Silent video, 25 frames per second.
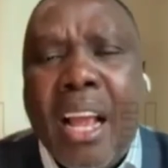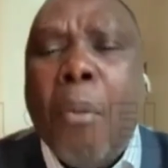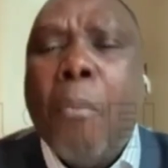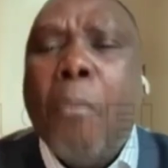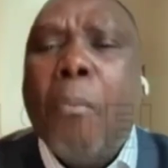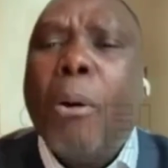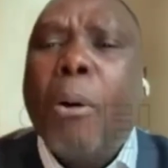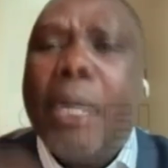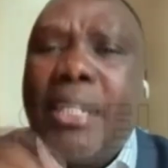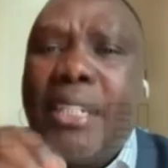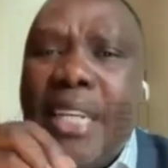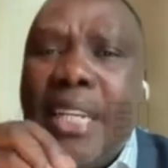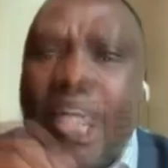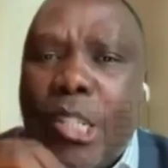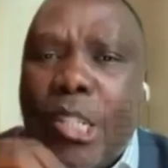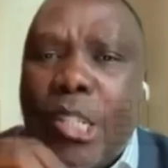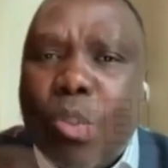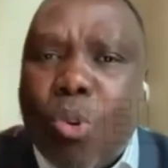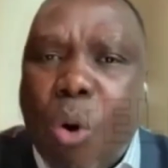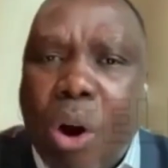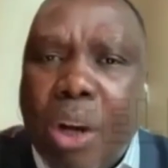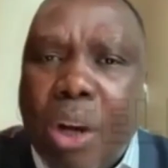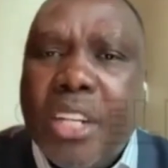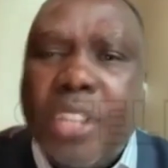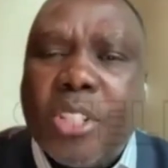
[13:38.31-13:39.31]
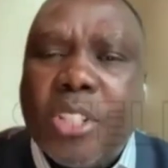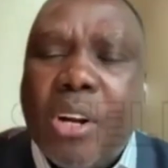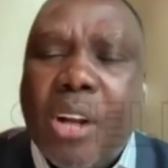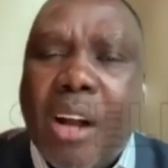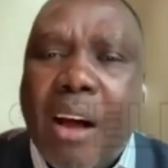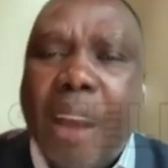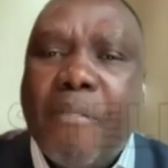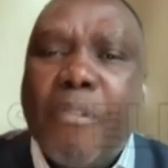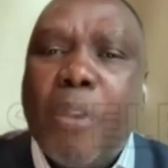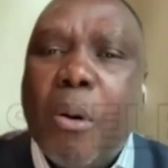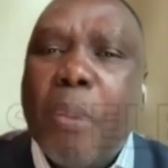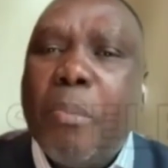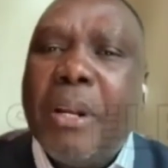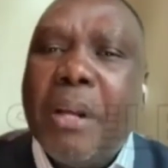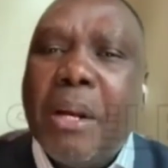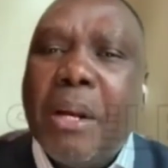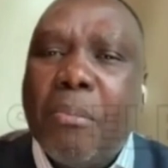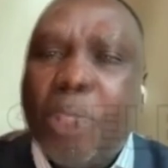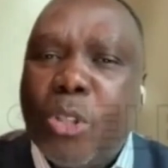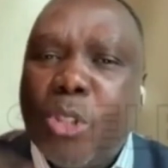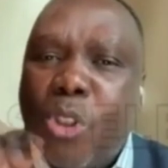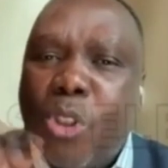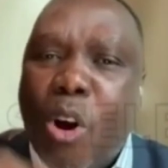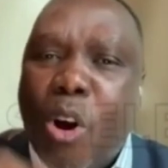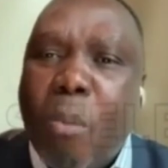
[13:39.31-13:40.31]
But this coalition have not been able
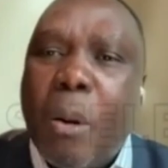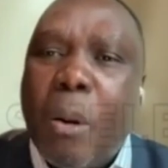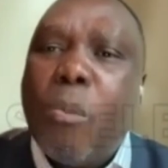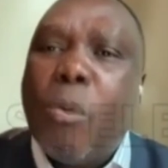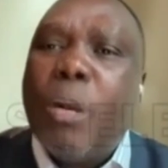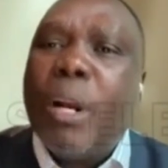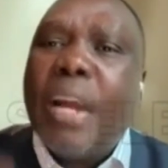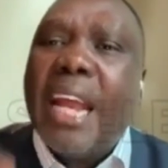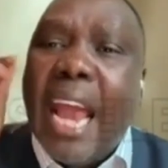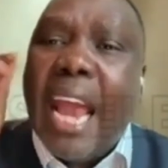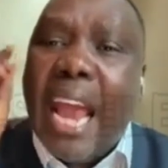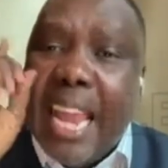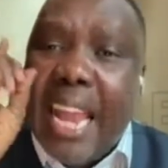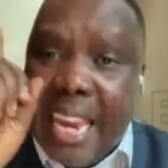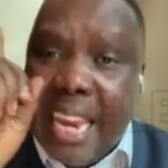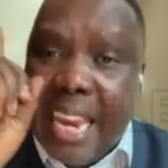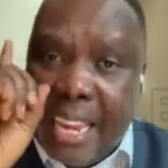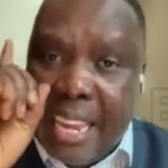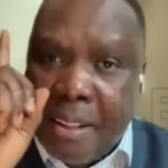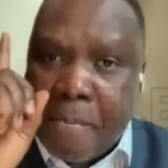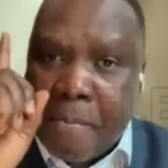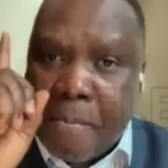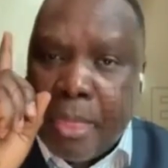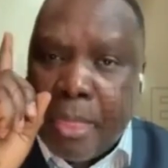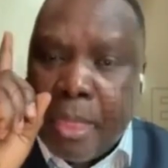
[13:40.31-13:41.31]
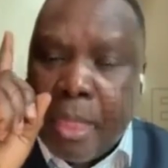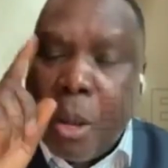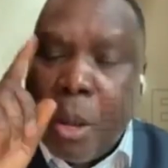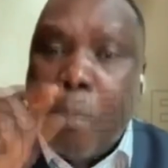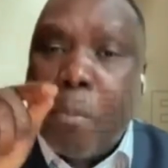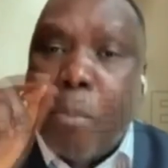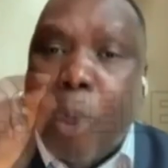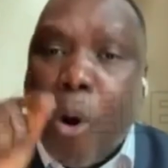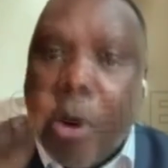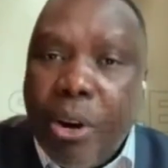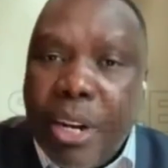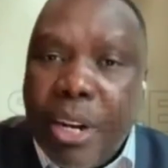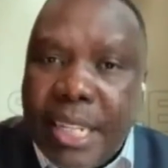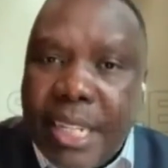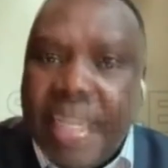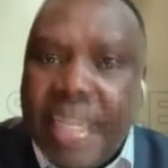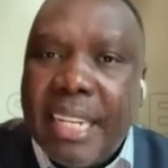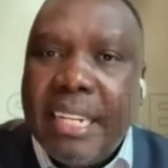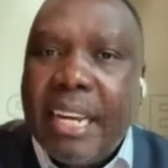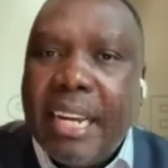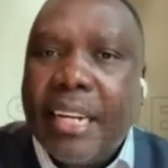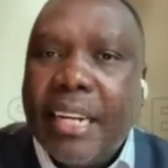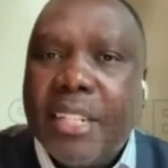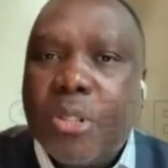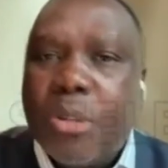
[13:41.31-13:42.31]
to come up with any policy
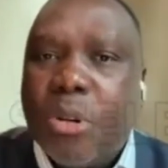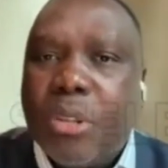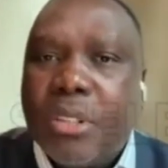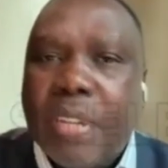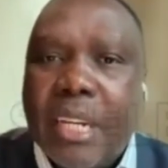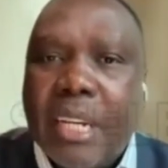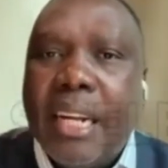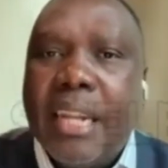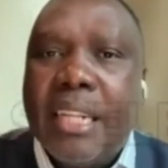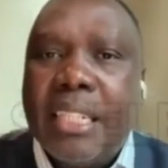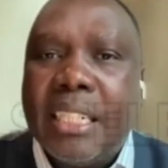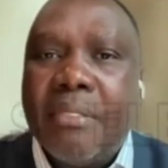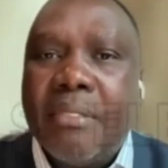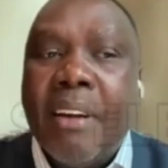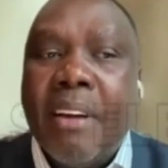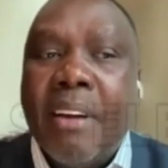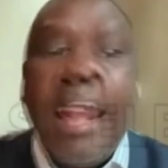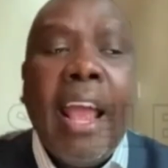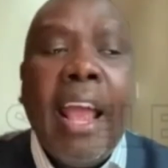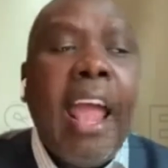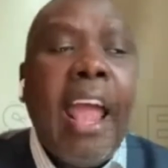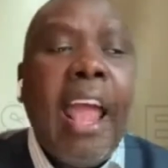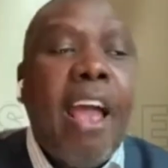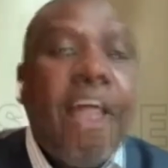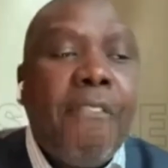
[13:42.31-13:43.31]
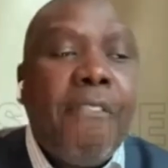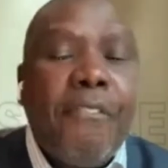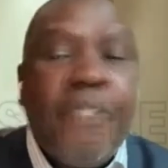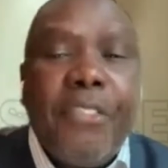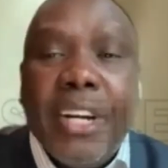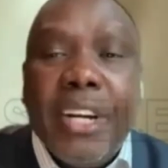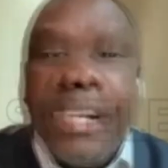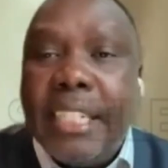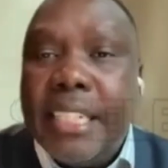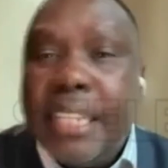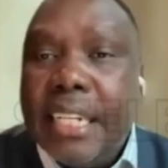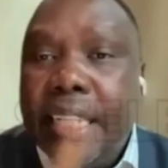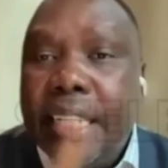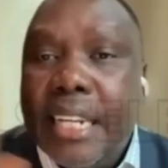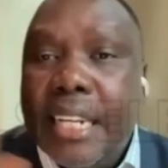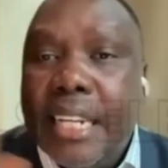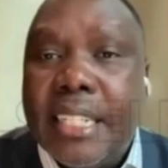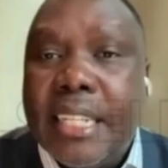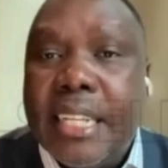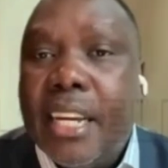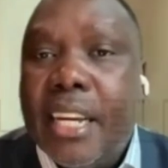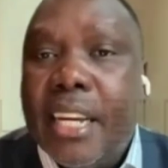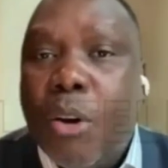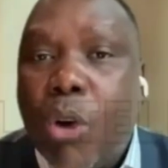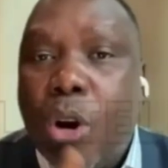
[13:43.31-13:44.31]
that is alternative. Everything they say
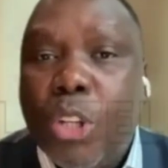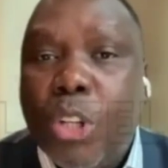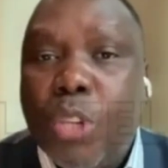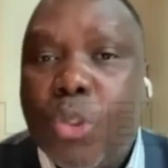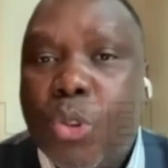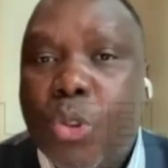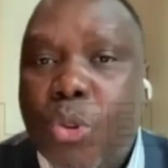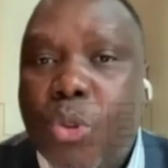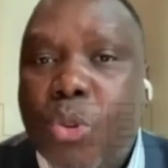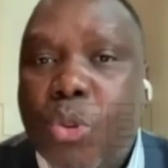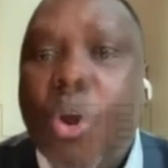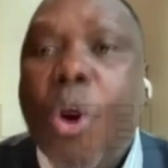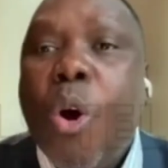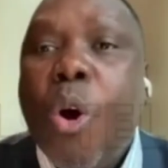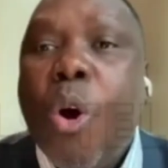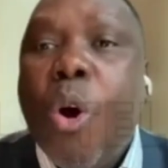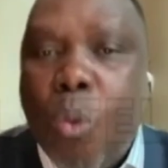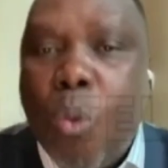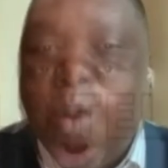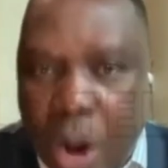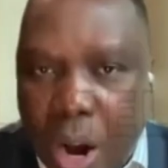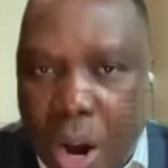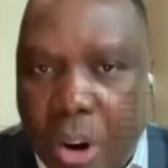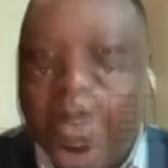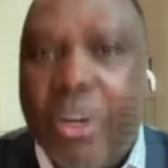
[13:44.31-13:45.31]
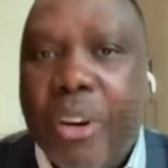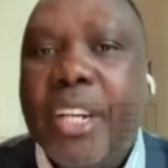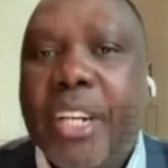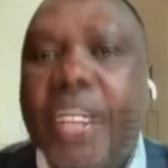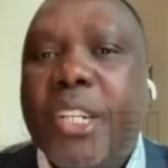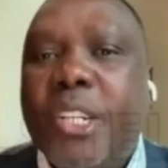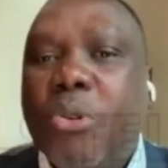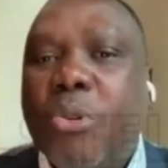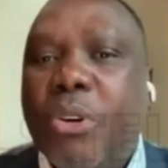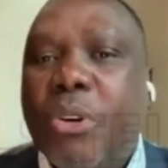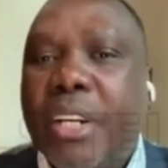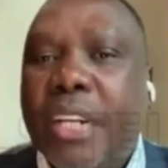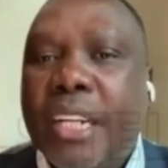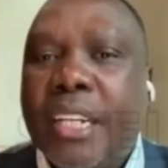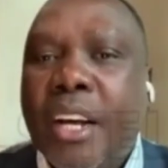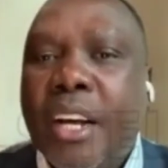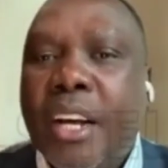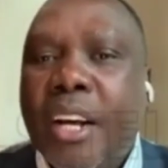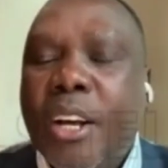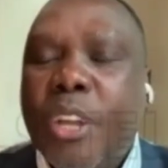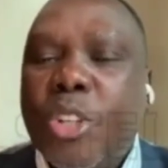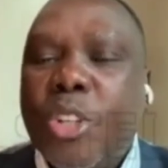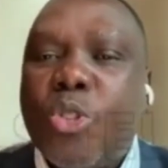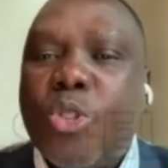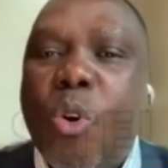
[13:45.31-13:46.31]
they want to do, we're already doing it.
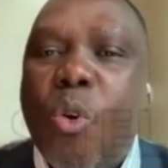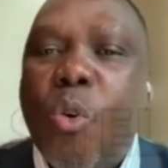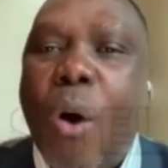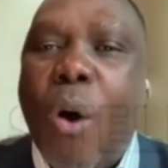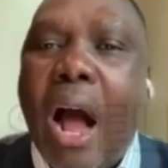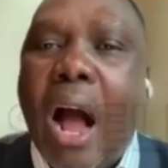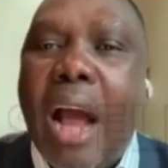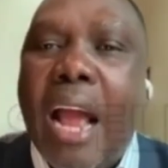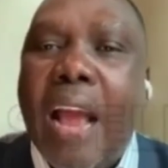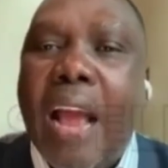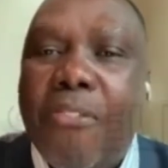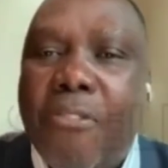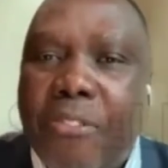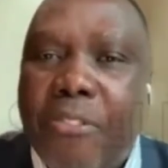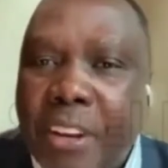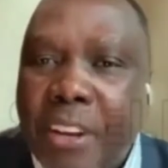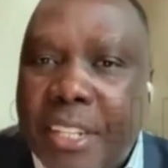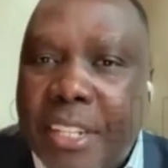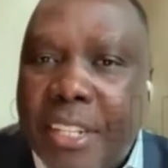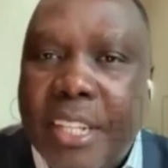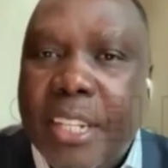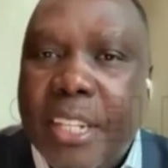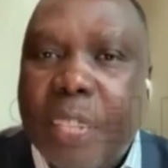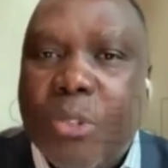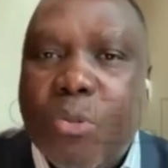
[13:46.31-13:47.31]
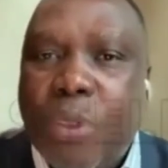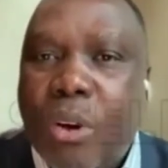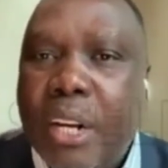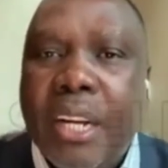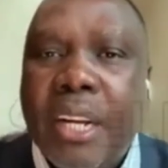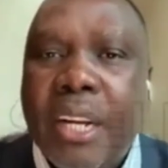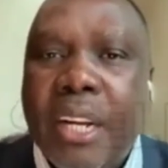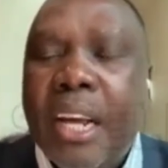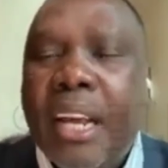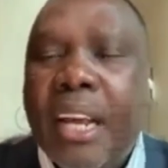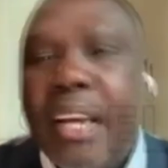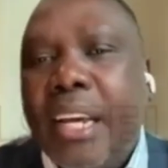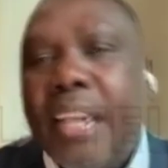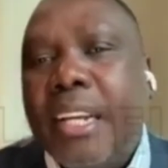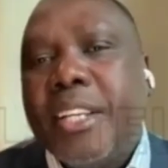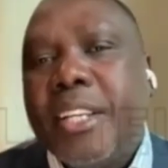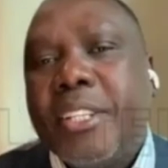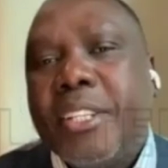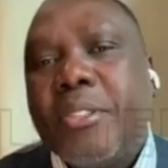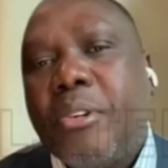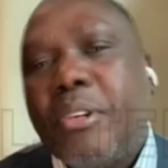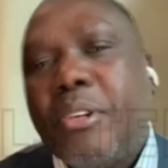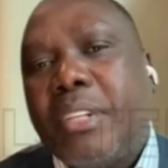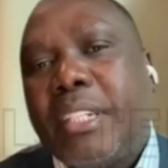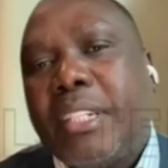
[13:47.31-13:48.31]
So why fix it when it is
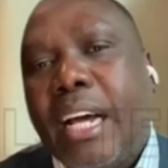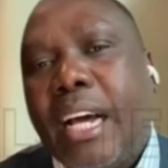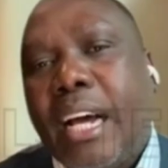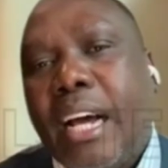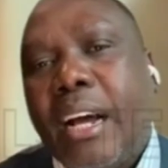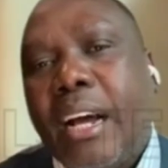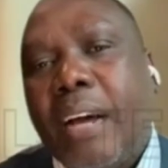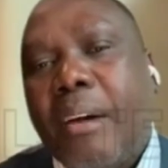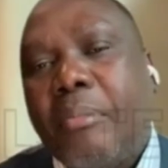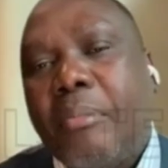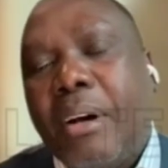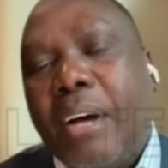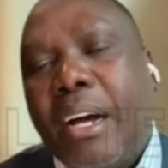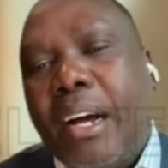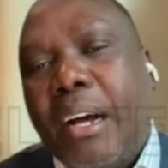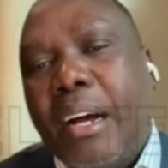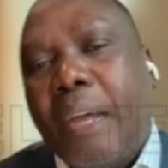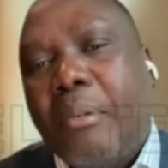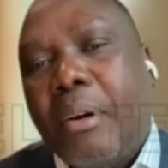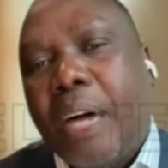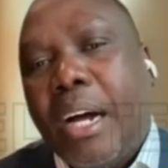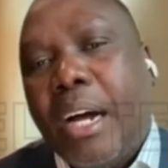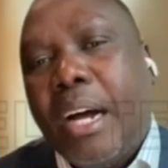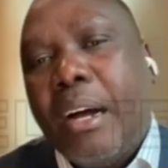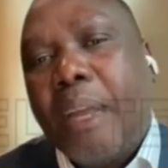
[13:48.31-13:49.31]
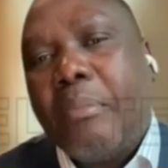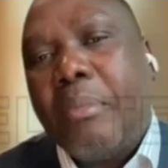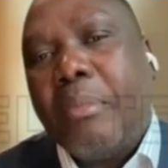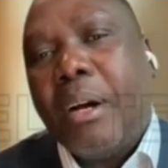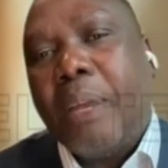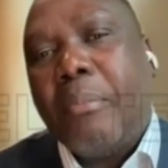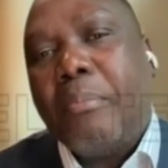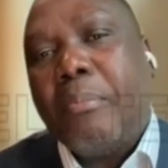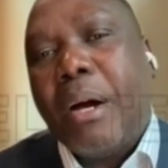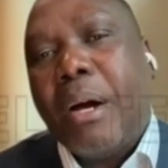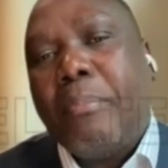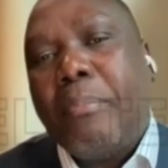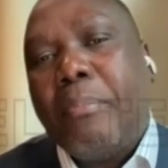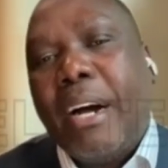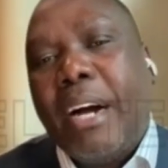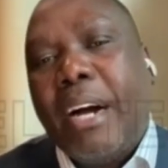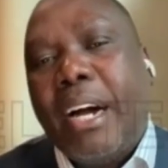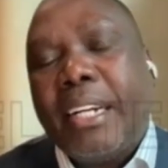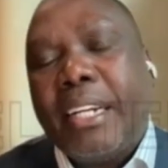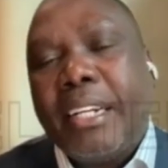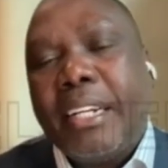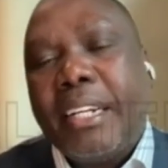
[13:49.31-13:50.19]
not bad?